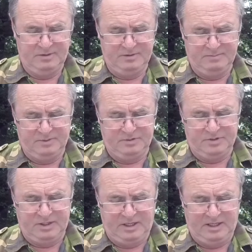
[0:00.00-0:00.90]
it. But
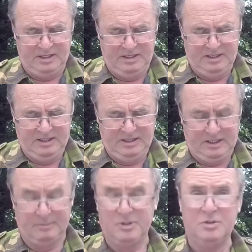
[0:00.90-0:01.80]
and
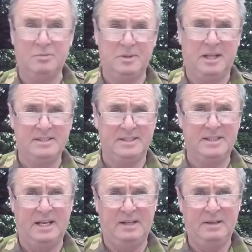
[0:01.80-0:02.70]
I'm assuming that's the
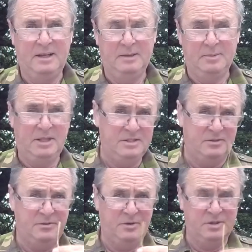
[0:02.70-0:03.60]
tannin. But that's the
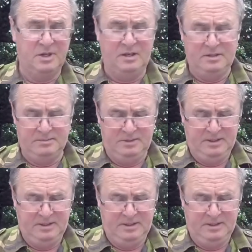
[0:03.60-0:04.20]
first item.